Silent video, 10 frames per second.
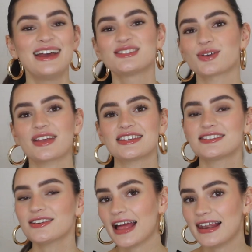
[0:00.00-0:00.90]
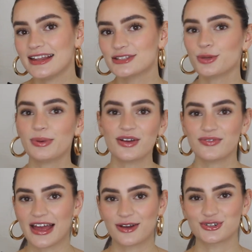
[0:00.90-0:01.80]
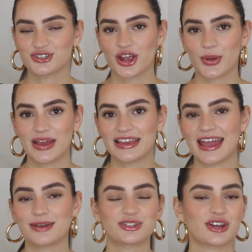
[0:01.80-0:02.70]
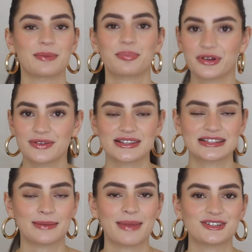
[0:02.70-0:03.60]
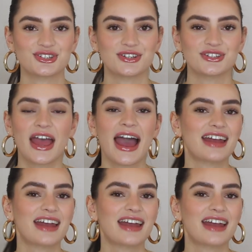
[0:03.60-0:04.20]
So there's still that little bit of leg on show again, which I previously mentioned,